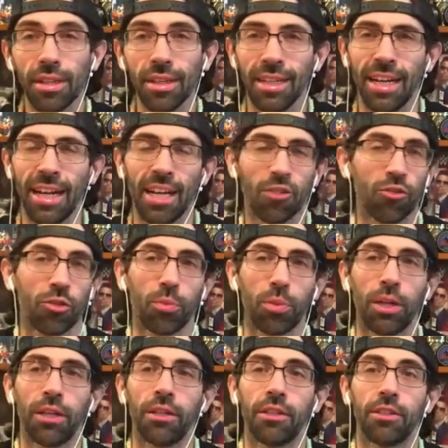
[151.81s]
And the Nashville
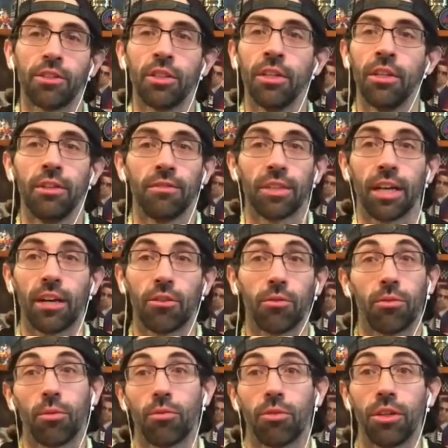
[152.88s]
Predators
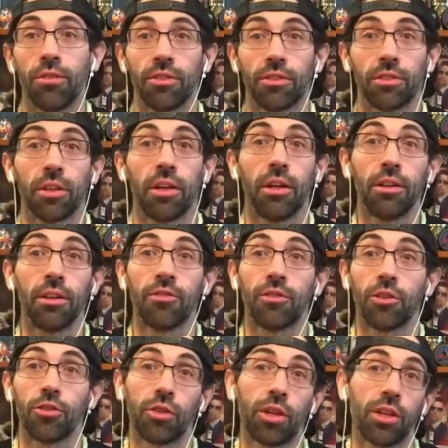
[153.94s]
gotten rid of a ton of
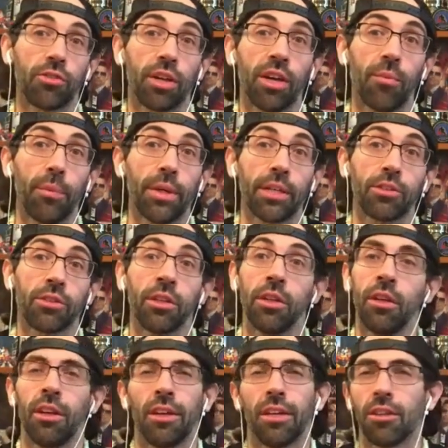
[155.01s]
first-round draft picks,
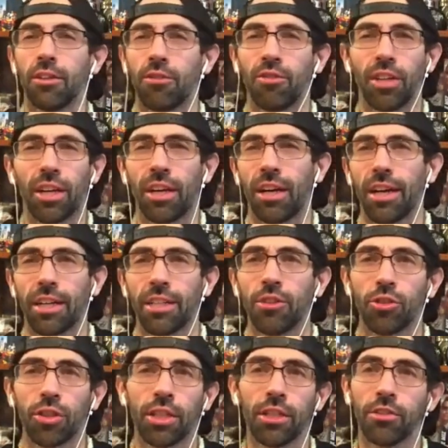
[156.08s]
either via
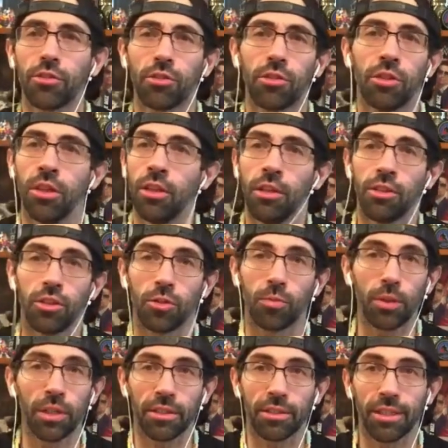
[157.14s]
hockey trades or
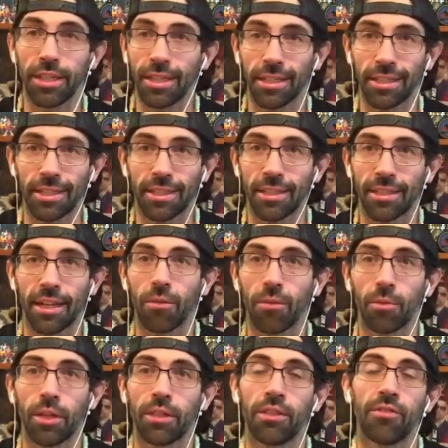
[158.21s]
just because they didn't let the
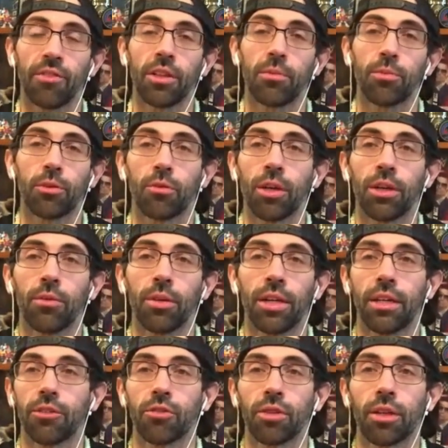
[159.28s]
timeline develop the right
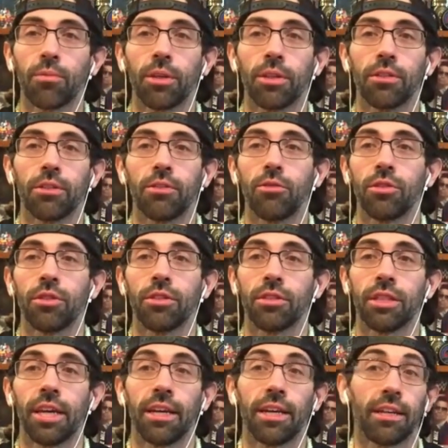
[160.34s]
way, as Craig Button used to
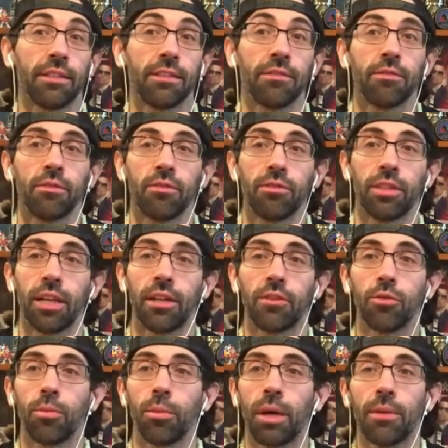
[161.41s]
say, and said
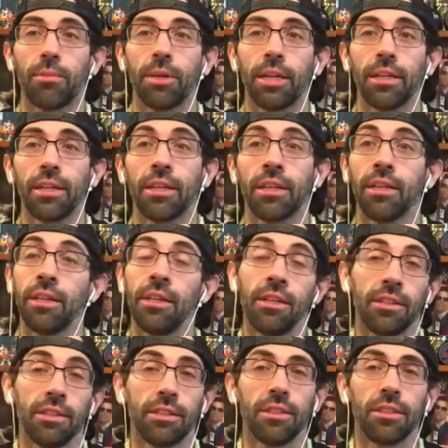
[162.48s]
it through Bob Gainey.
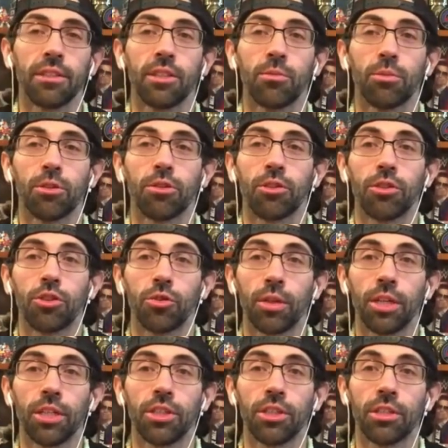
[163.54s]
This is a similar
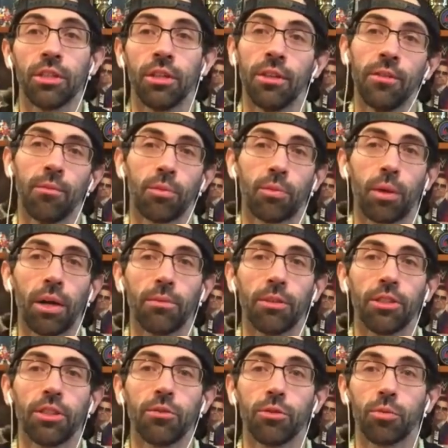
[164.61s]
situation. Problem
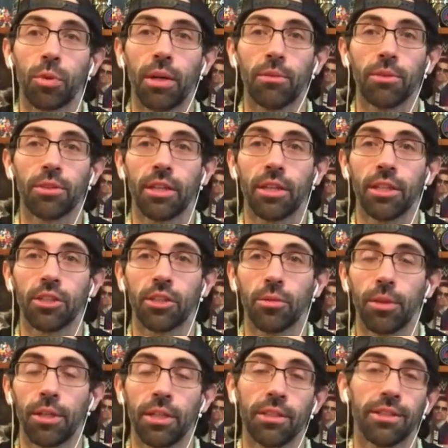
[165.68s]
is, he was promised
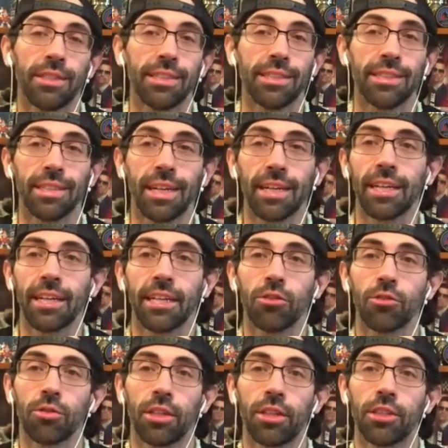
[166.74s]
NHL minutes. He's not
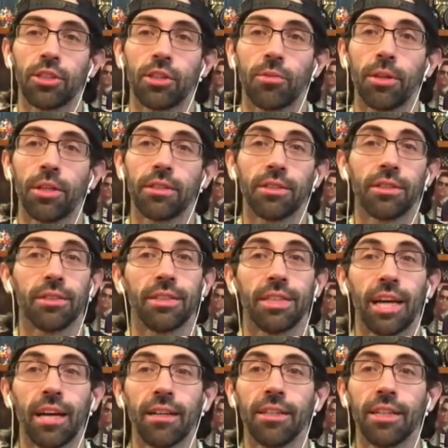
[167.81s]
getting those NHL minutes. He's
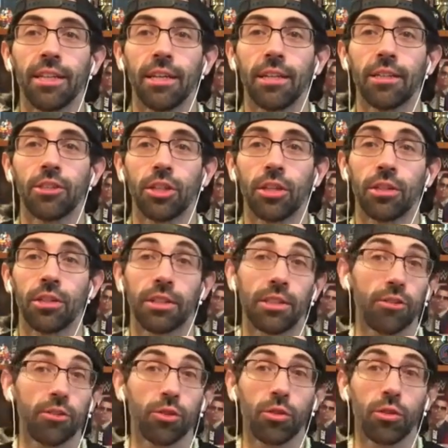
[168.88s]
down in the AHL. He
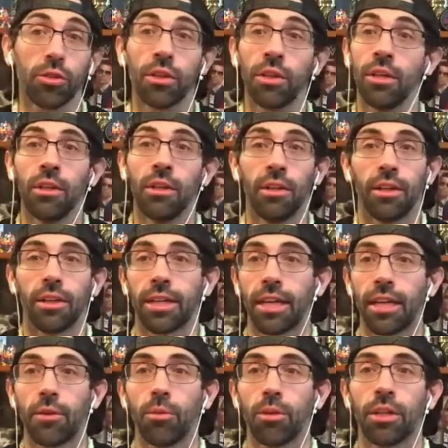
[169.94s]
did score a
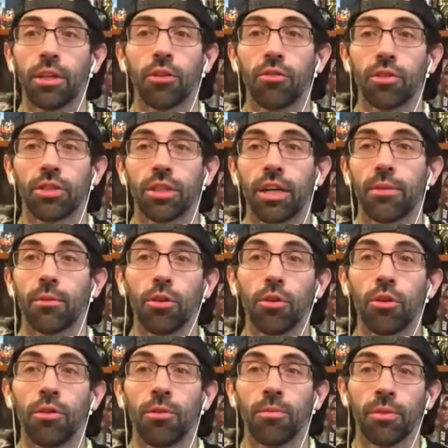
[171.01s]
game-winning overtime
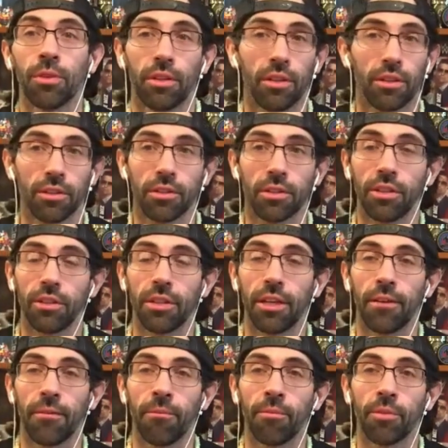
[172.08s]
goal on
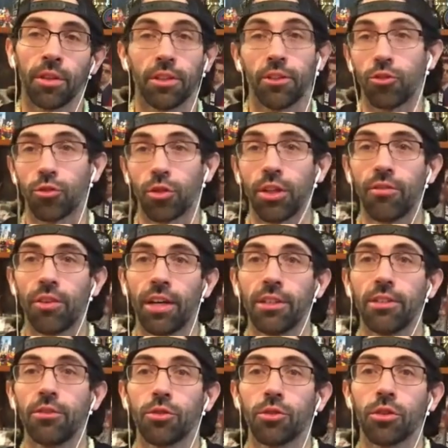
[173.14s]
Sunday. His trade
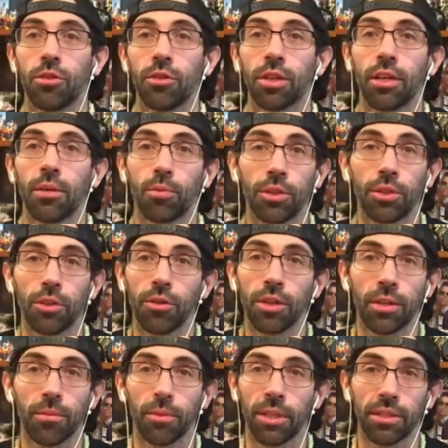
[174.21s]
value is going up. We know
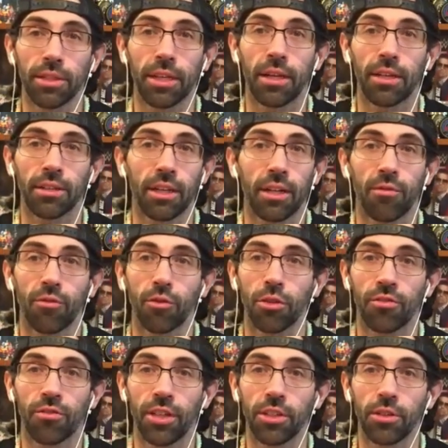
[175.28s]
he could be a top 4
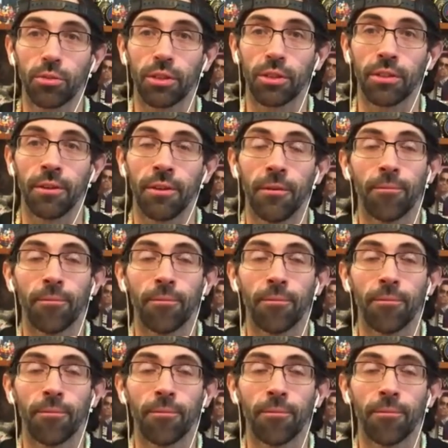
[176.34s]
defenseman.